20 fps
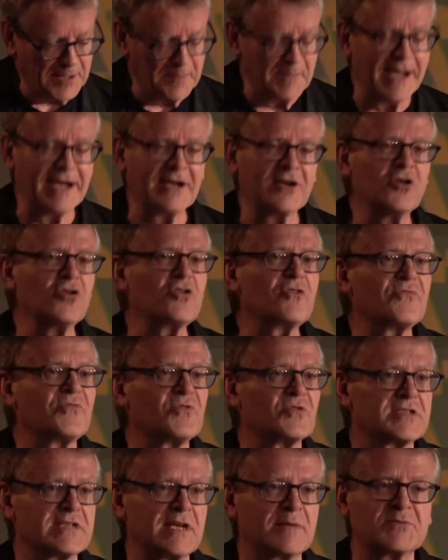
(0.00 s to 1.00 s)
and look for
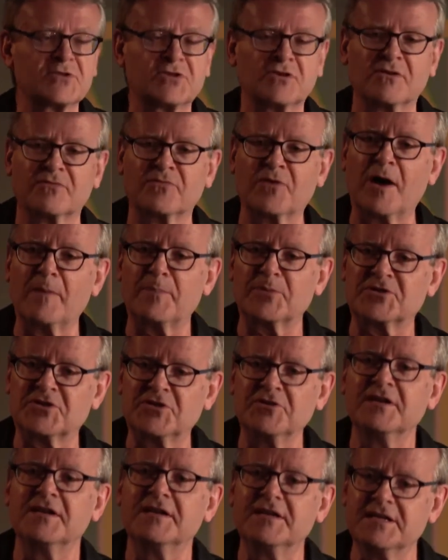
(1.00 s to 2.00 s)
some sort of
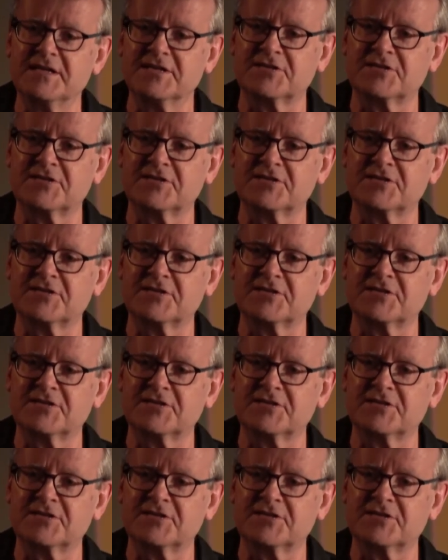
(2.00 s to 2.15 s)
opportunities